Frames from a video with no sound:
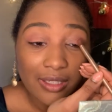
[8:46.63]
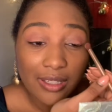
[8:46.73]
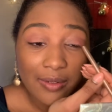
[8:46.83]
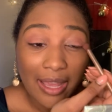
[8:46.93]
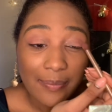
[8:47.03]

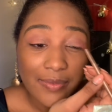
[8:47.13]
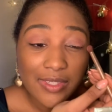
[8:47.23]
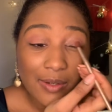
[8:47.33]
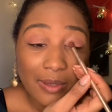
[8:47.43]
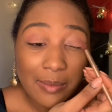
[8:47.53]
Okay,
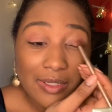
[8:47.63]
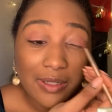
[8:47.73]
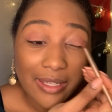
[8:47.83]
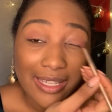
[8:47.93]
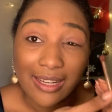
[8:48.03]
so what I'm
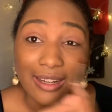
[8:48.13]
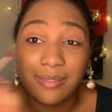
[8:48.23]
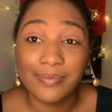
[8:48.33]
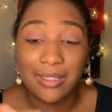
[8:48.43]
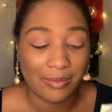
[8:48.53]
doing here,
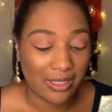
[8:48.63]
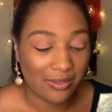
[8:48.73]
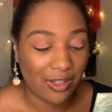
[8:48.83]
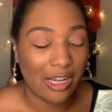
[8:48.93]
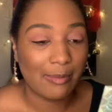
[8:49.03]
I'm gonna
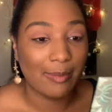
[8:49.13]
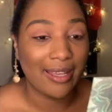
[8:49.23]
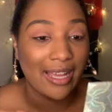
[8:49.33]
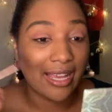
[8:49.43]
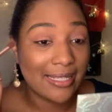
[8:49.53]
talk about my
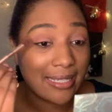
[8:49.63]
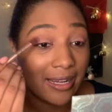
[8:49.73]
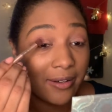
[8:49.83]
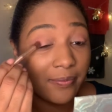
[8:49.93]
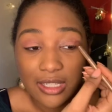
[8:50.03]
eyes
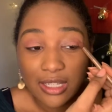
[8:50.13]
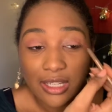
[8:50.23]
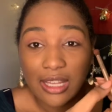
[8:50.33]
now. I'm